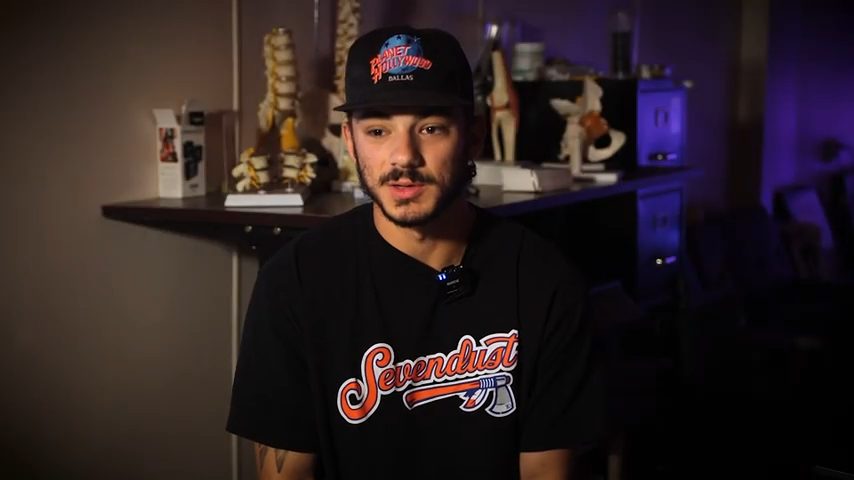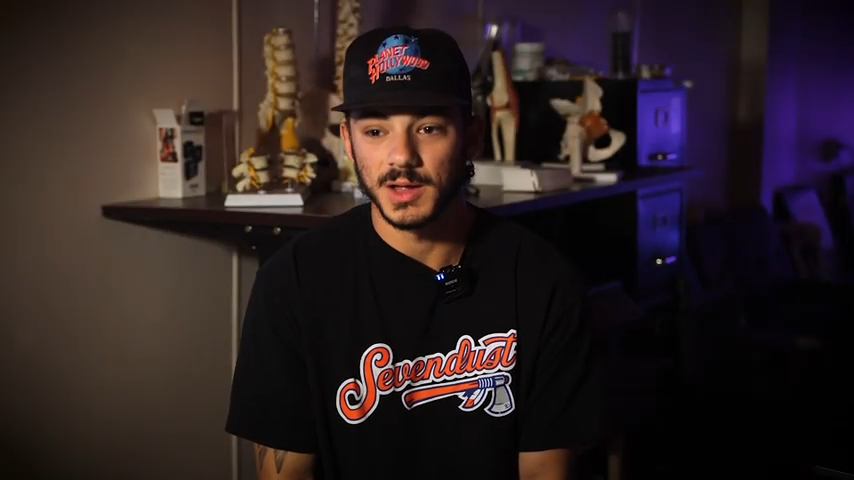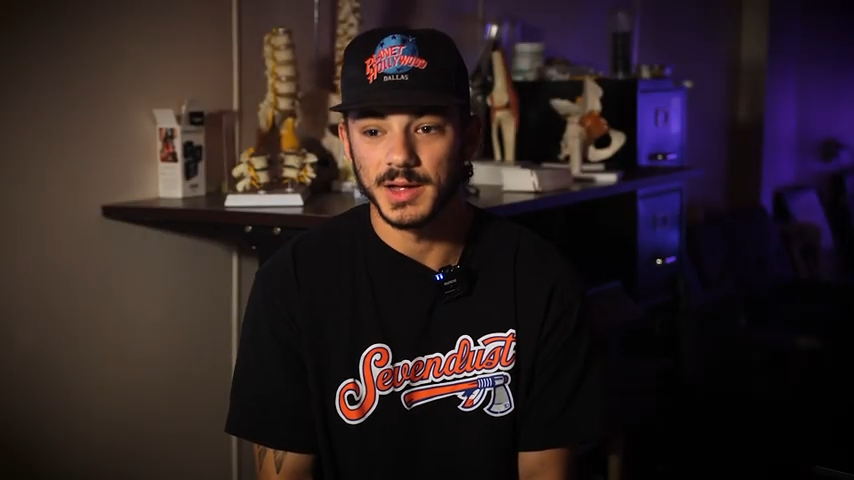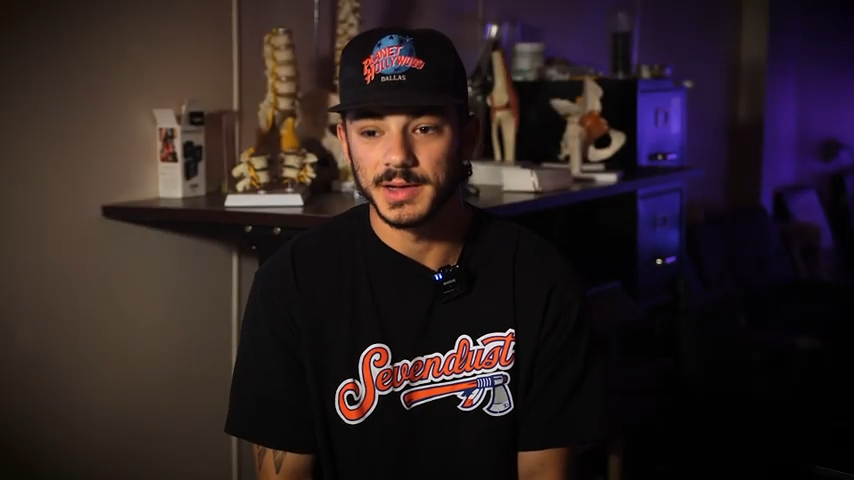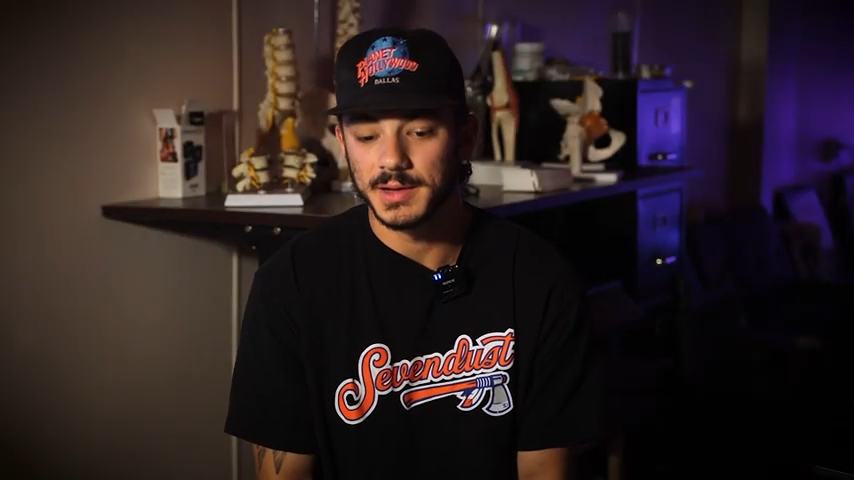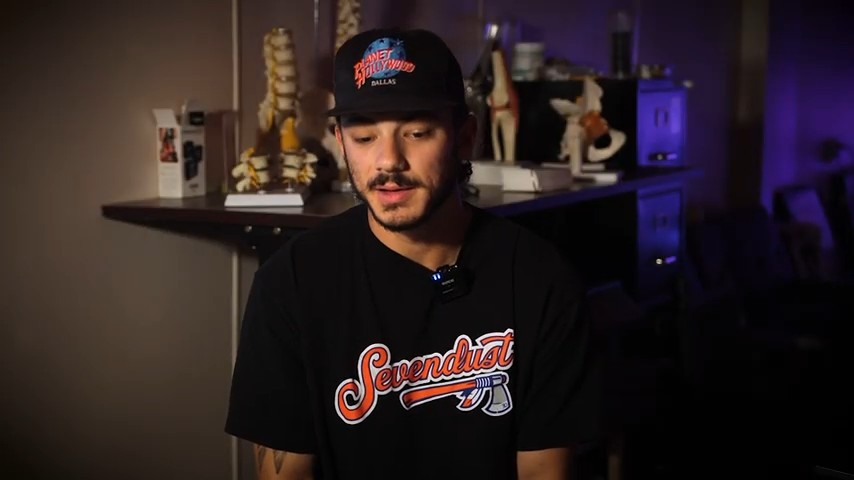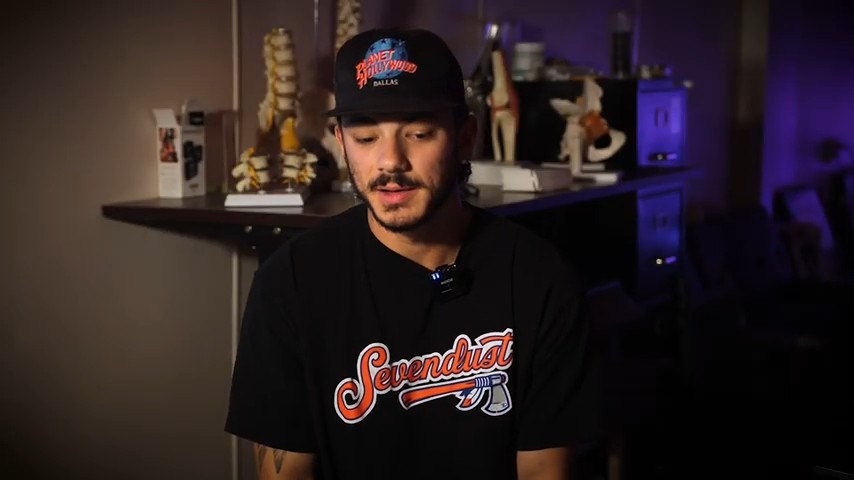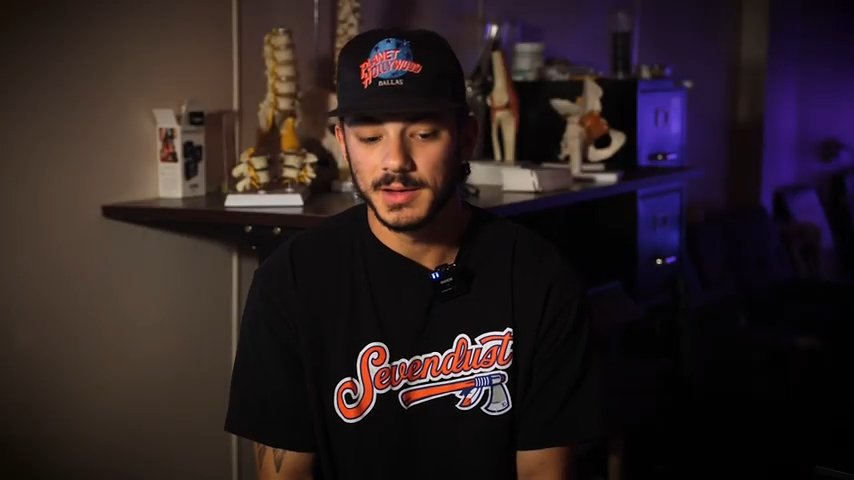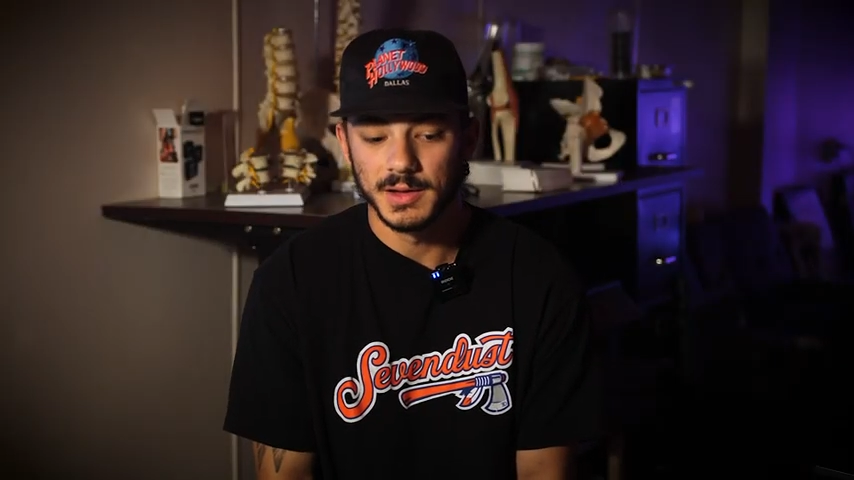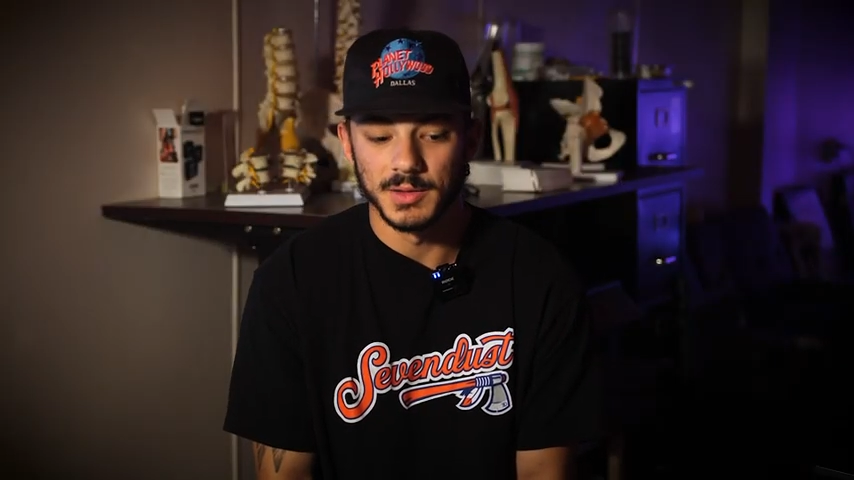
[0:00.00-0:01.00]
Like
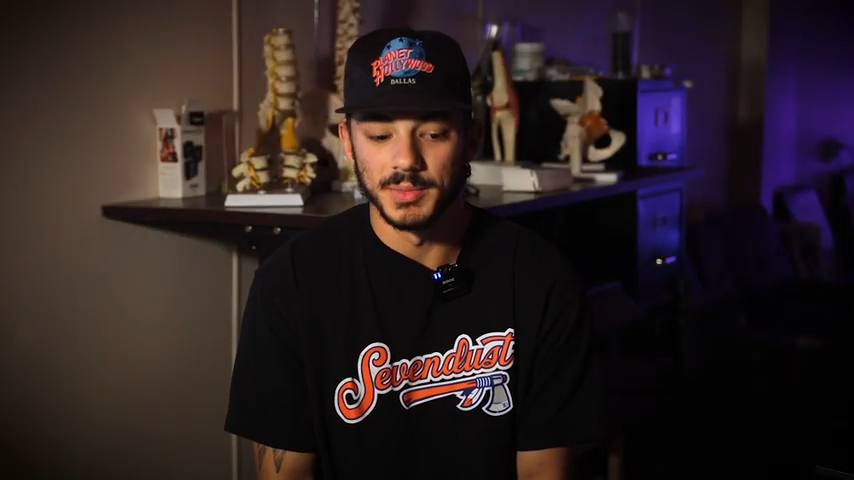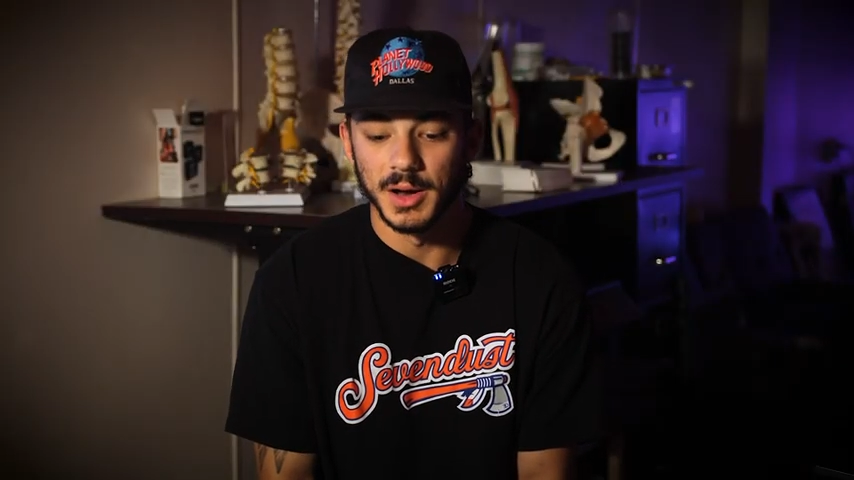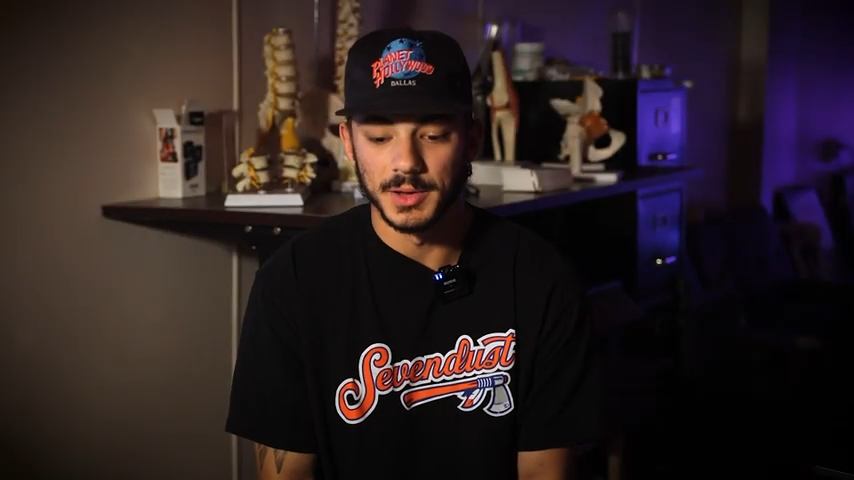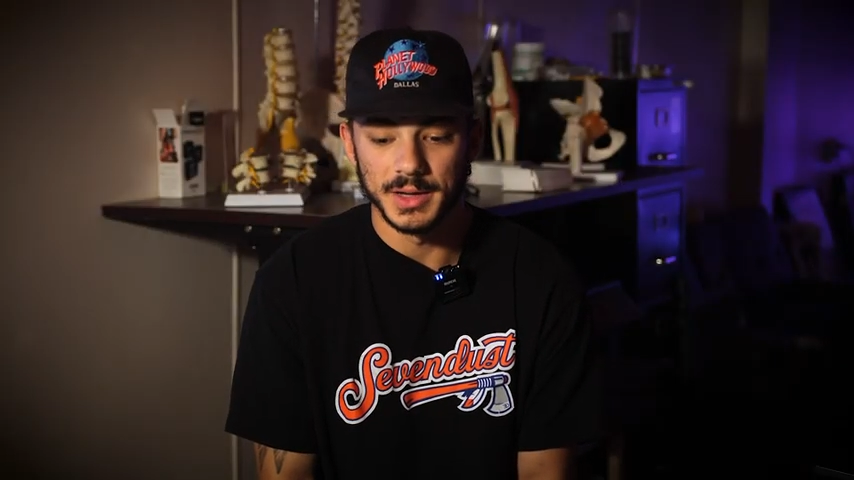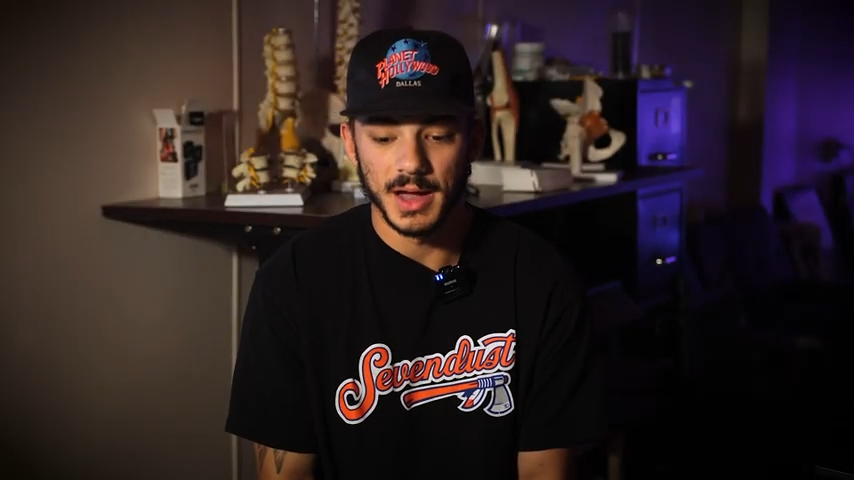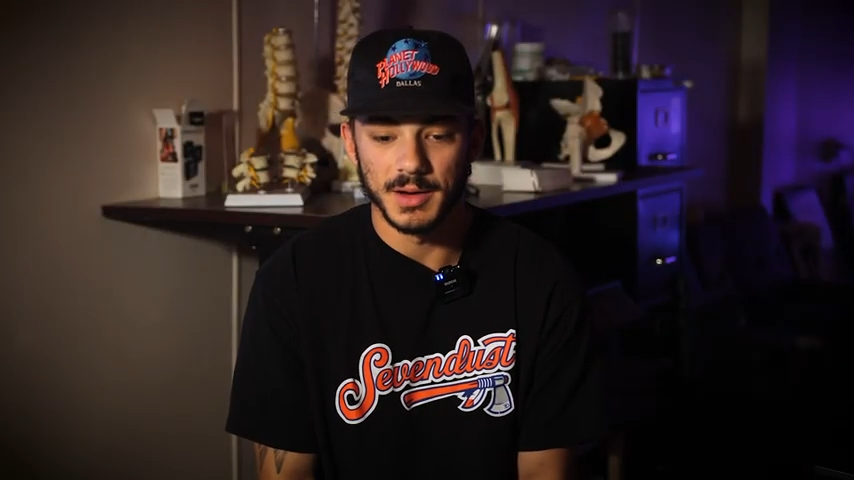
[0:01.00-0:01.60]
could barely get